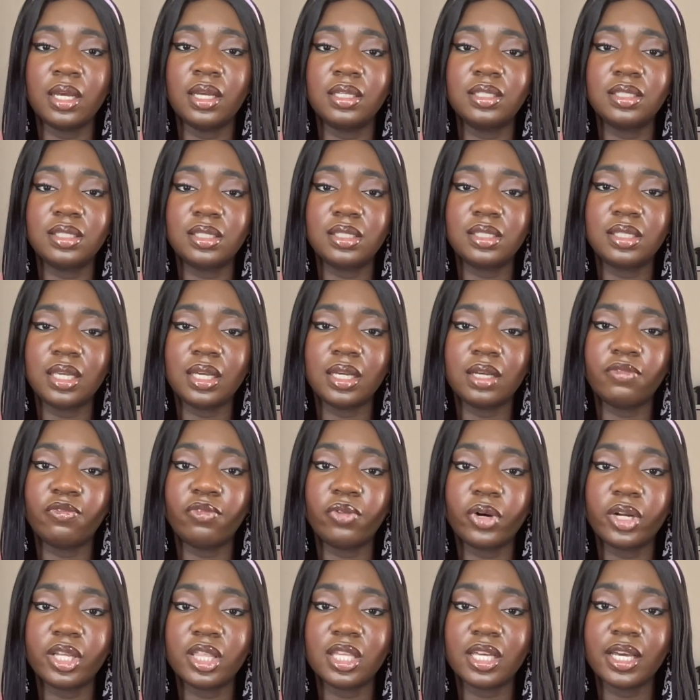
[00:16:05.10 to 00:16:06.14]

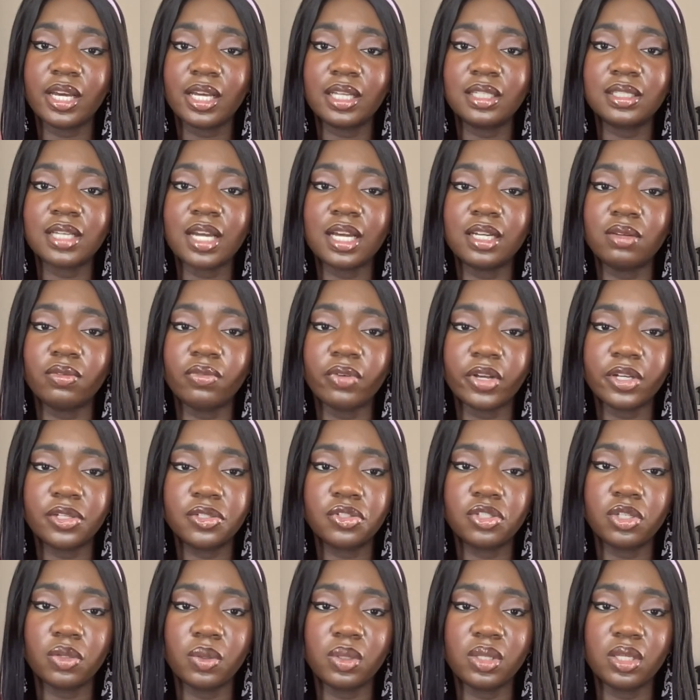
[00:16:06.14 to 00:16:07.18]
40th
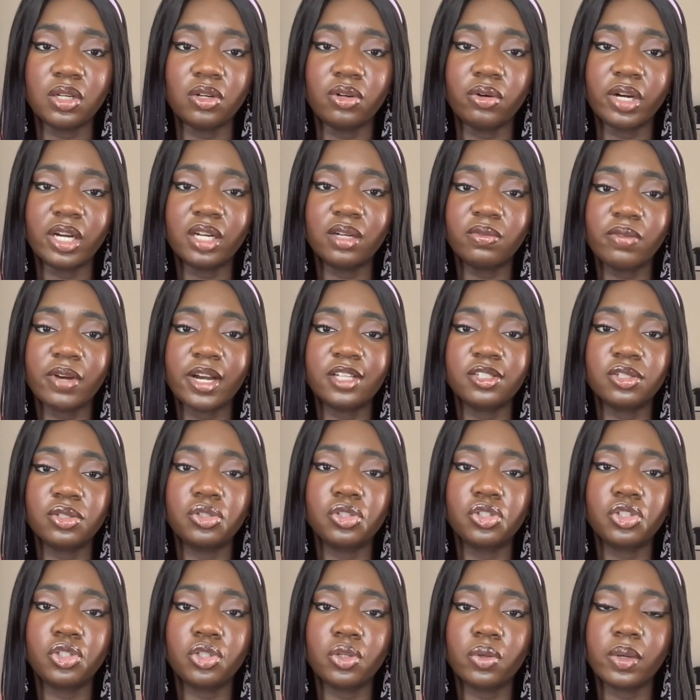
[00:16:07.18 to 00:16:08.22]
anniversary with a grand fashion
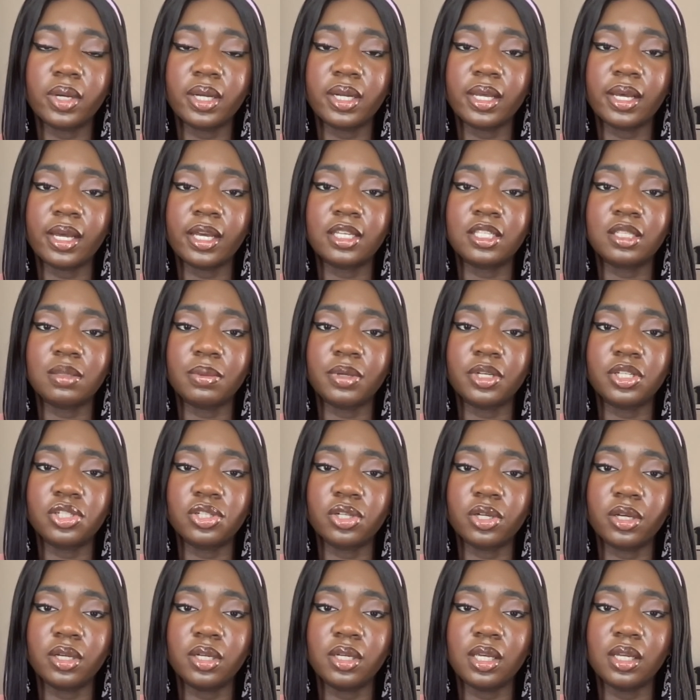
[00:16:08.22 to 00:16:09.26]
show and
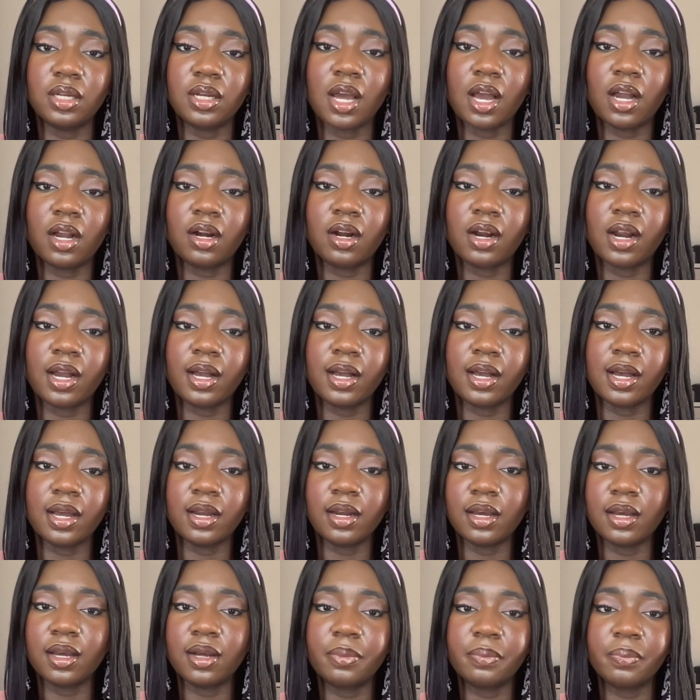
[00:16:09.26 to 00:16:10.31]
exhibition in Accra,
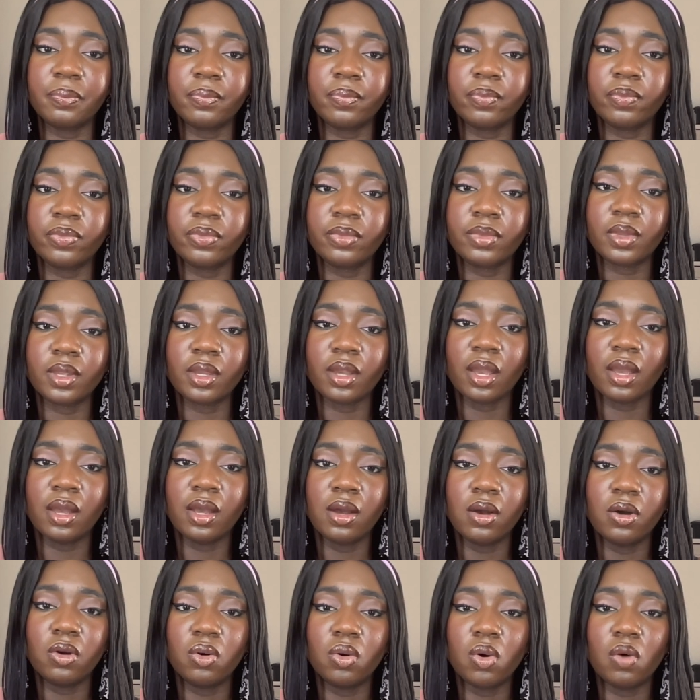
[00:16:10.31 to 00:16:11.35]
Ghana.
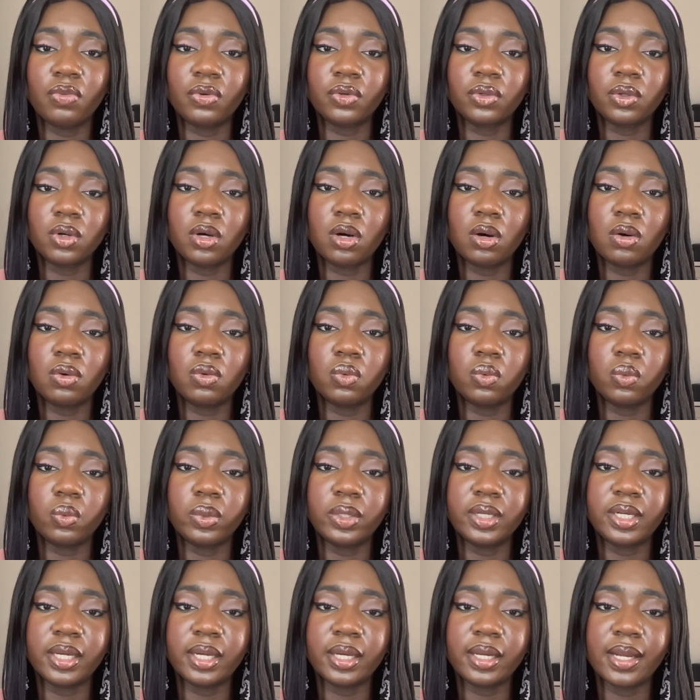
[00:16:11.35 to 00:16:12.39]
Overall,
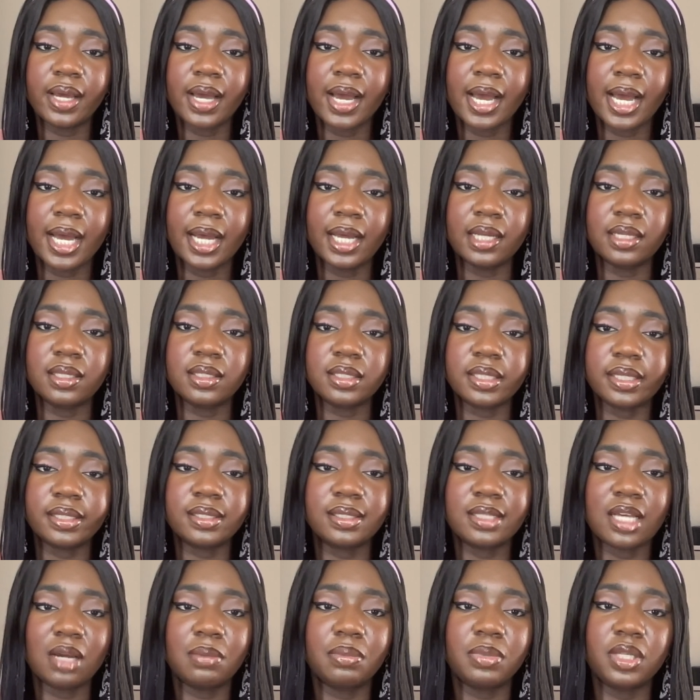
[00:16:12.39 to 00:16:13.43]
Wooden has
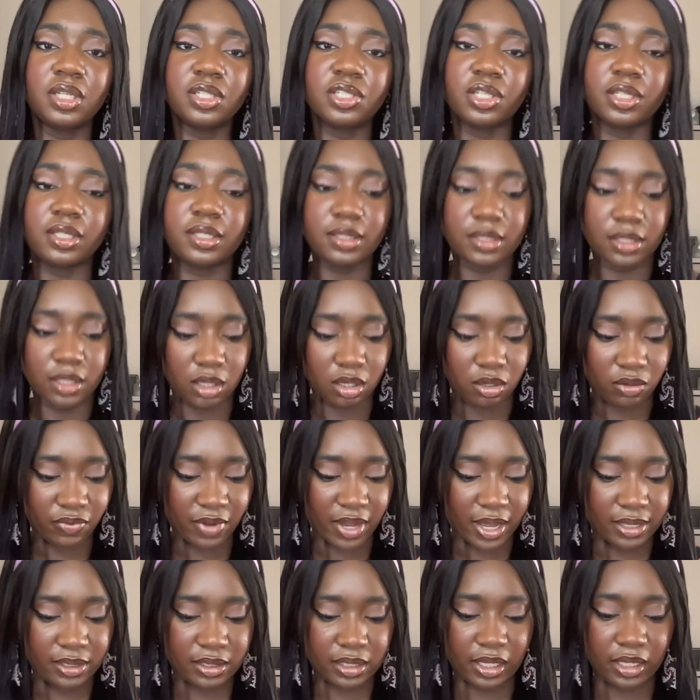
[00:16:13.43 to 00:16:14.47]
established itself
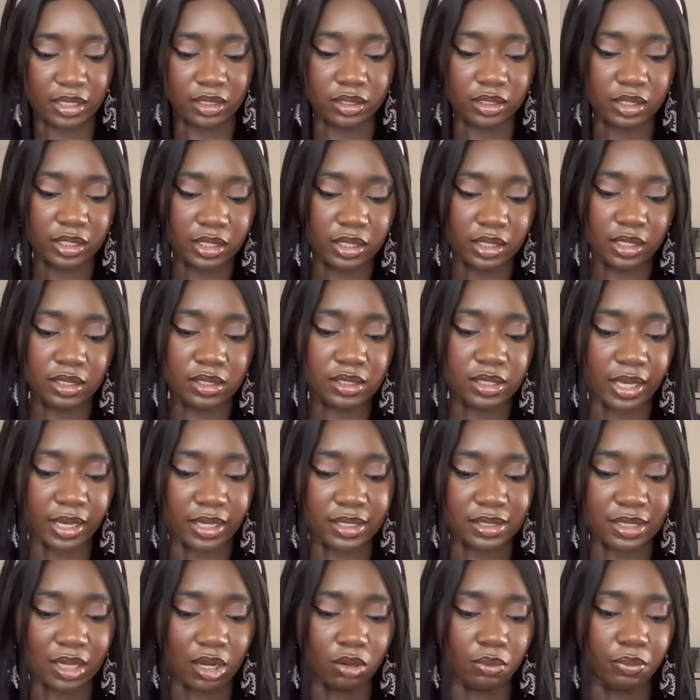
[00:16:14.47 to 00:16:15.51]
as a leading
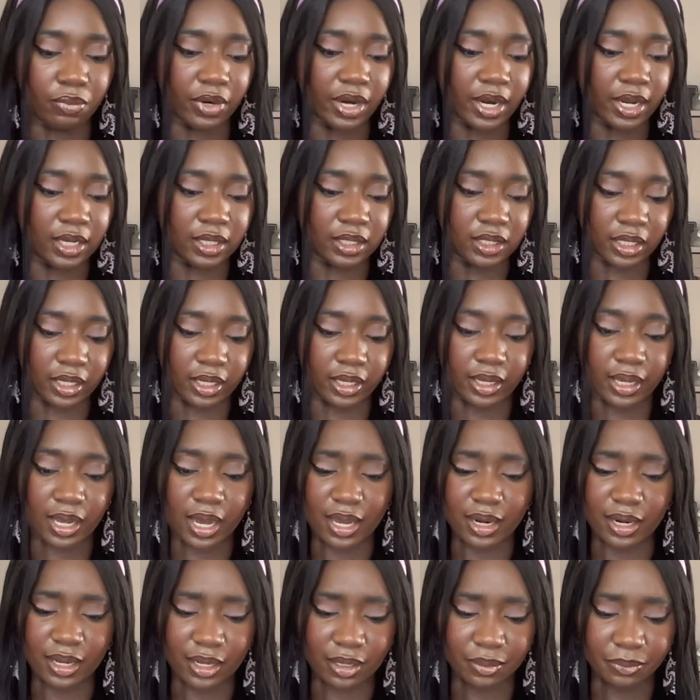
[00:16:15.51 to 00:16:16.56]
textile brand in
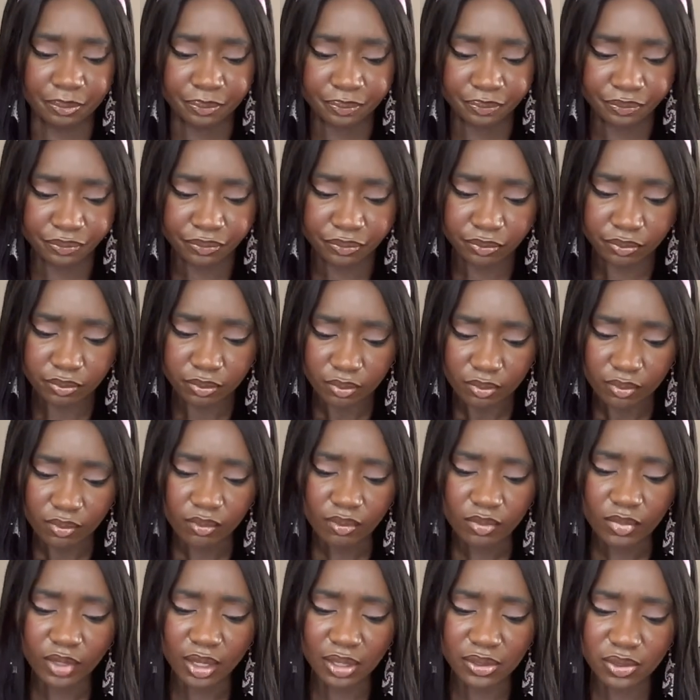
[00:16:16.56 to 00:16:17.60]
Ghana.
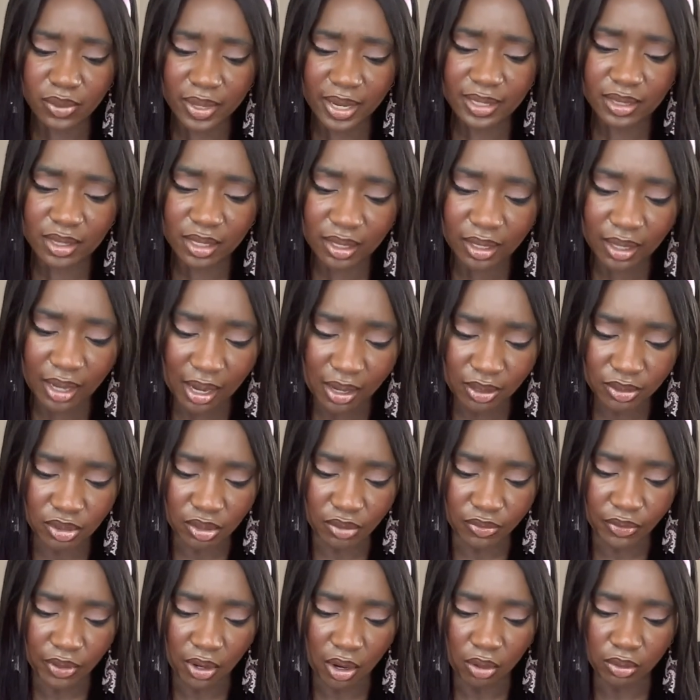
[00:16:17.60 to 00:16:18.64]
So I think out
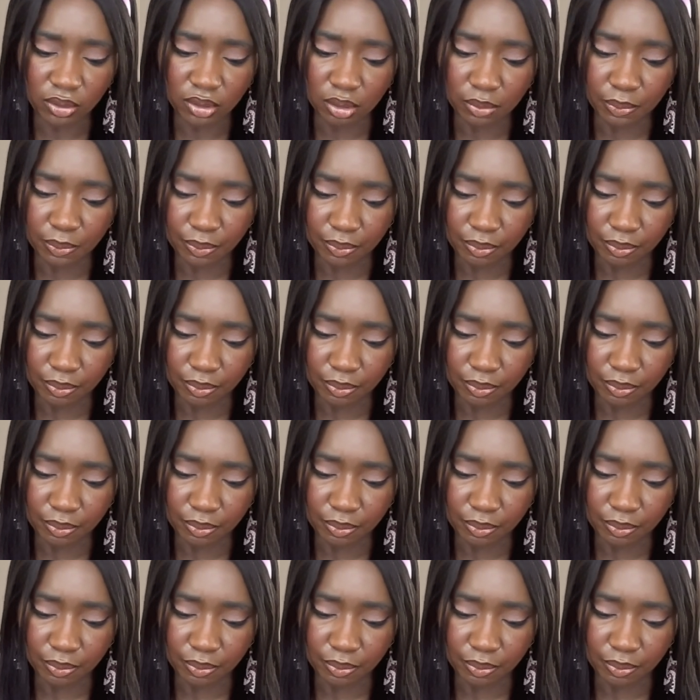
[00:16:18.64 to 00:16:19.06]
of all the